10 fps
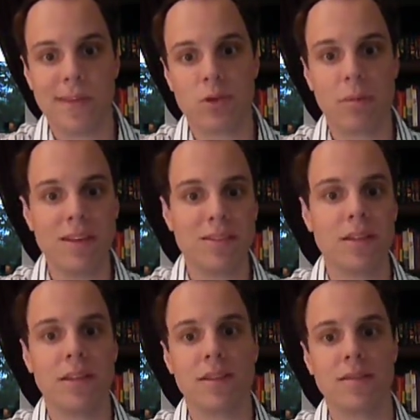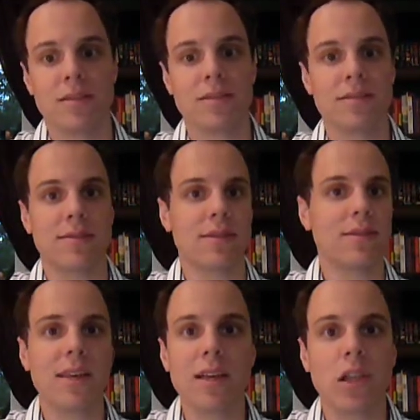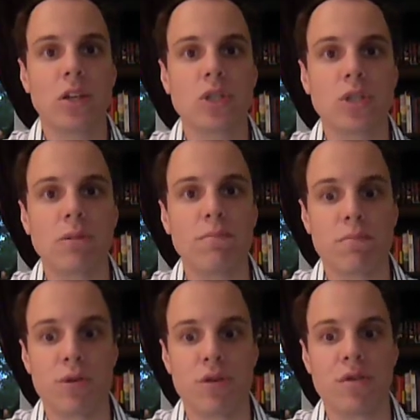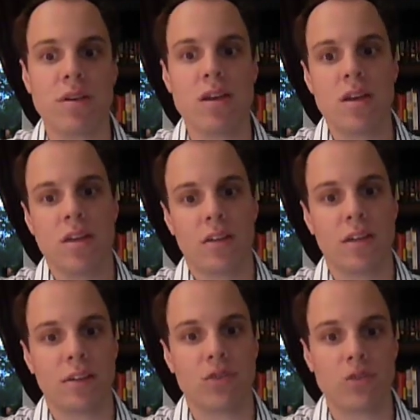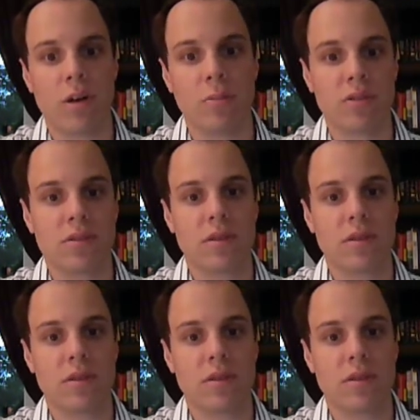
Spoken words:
So basically it's a psychological burden that trumps